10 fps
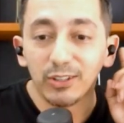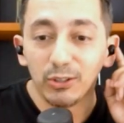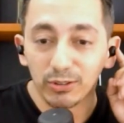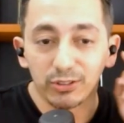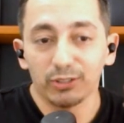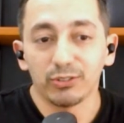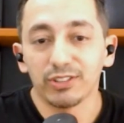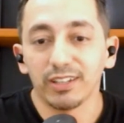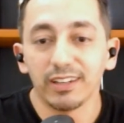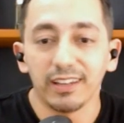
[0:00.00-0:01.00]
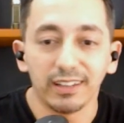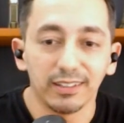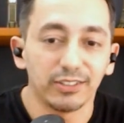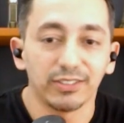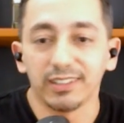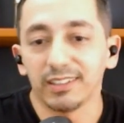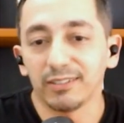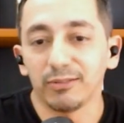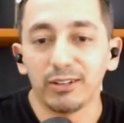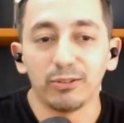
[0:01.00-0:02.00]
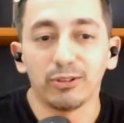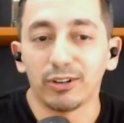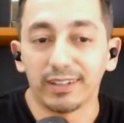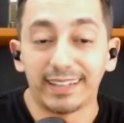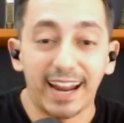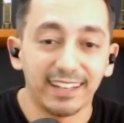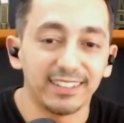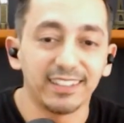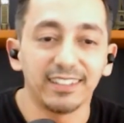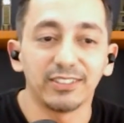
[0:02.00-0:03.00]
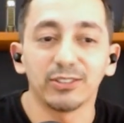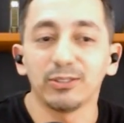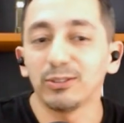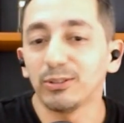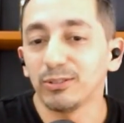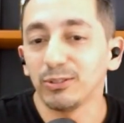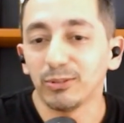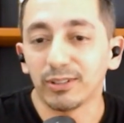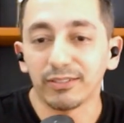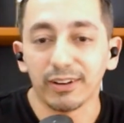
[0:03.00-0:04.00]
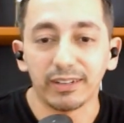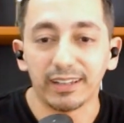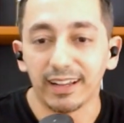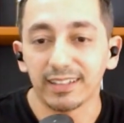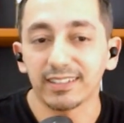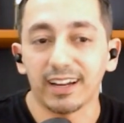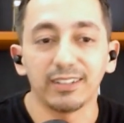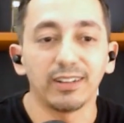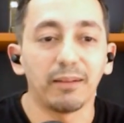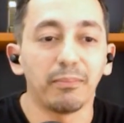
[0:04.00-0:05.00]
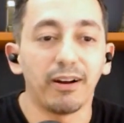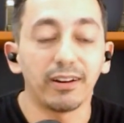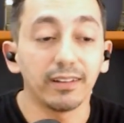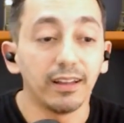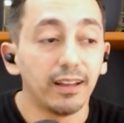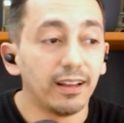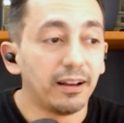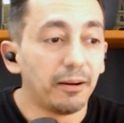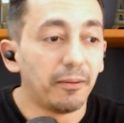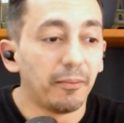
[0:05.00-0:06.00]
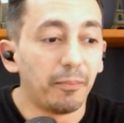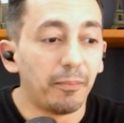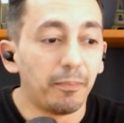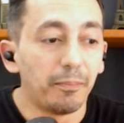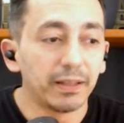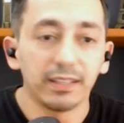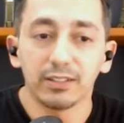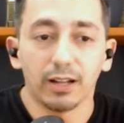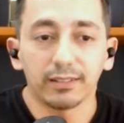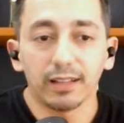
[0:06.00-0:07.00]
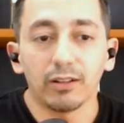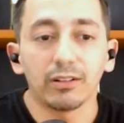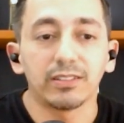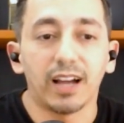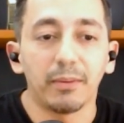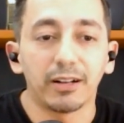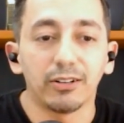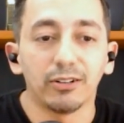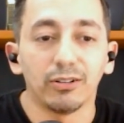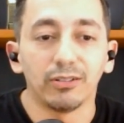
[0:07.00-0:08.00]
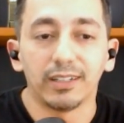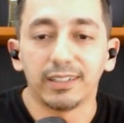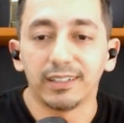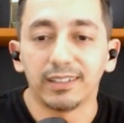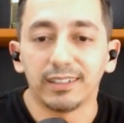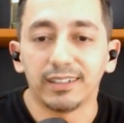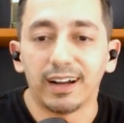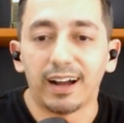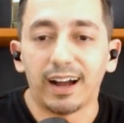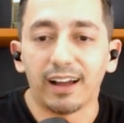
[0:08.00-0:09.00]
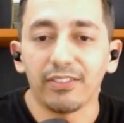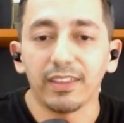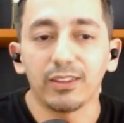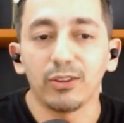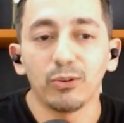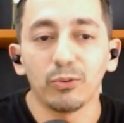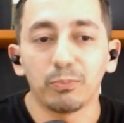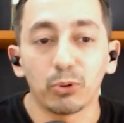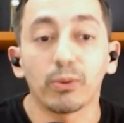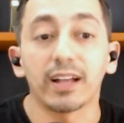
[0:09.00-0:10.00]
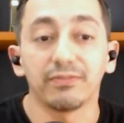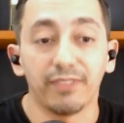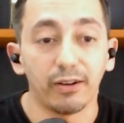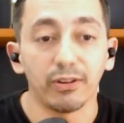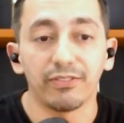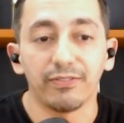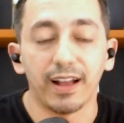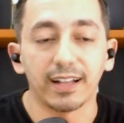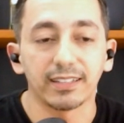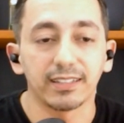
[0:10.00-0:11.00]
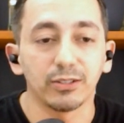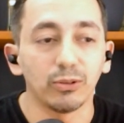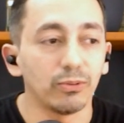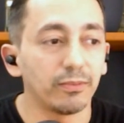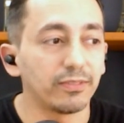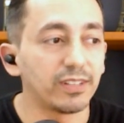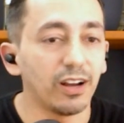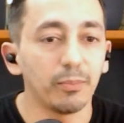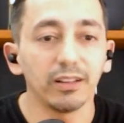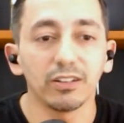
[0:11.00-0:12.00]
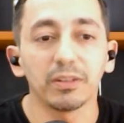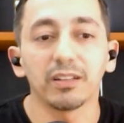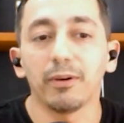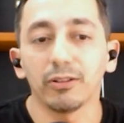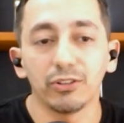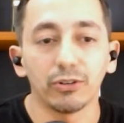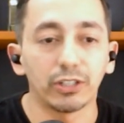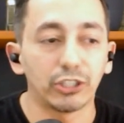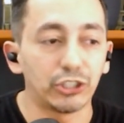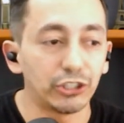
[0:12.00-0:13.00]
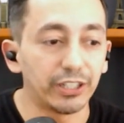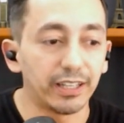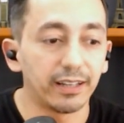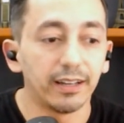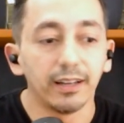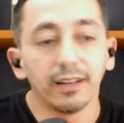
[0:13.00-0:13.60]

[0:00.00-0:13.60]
you start to study English when you are 19 years old. You are very excited about it. But it's not a long time ago. I think you progressed very fast. So tell me a little bit about your journey.